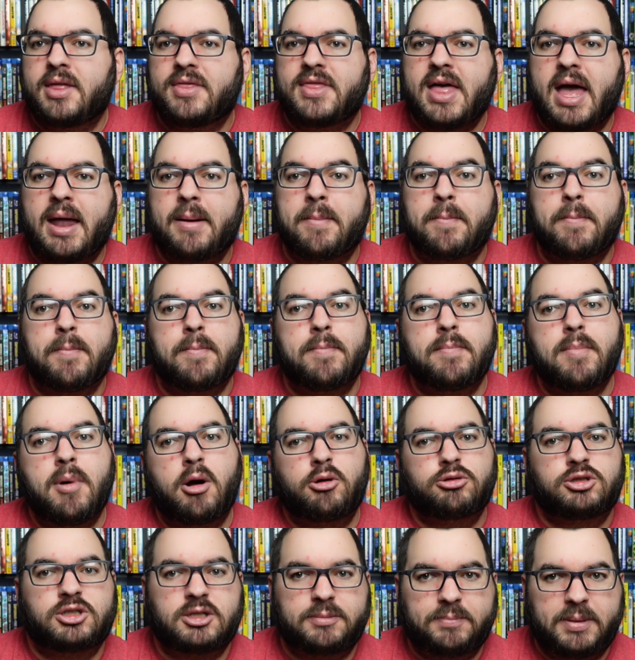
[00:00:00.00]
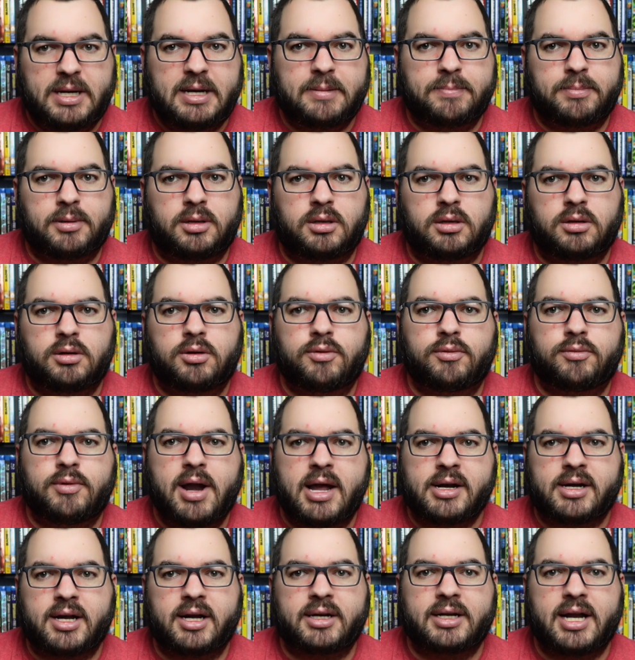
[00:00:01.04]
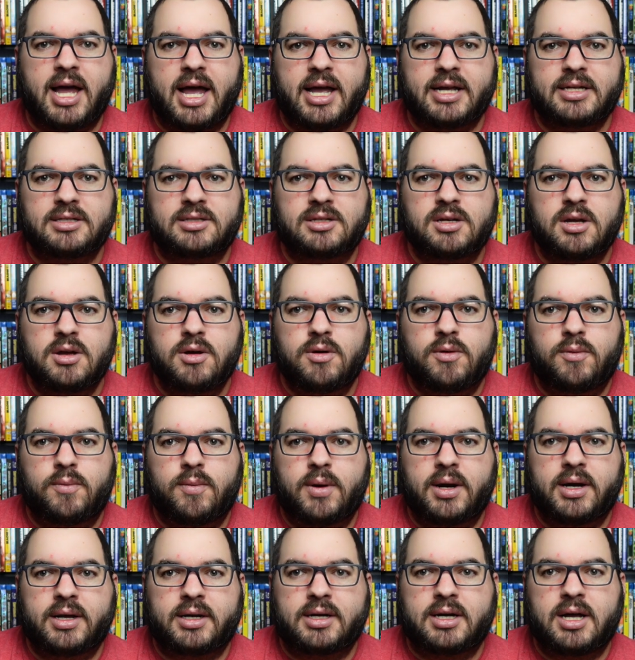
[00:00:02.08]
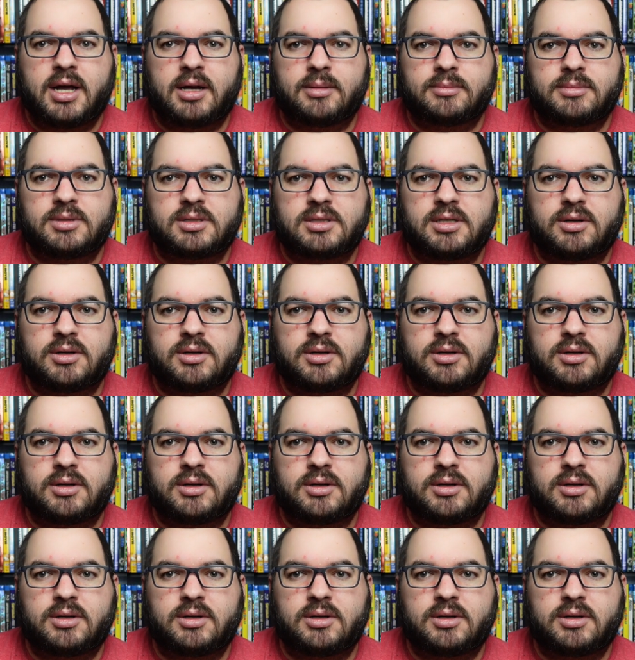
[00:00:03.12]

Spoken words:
that most people recognize when it comes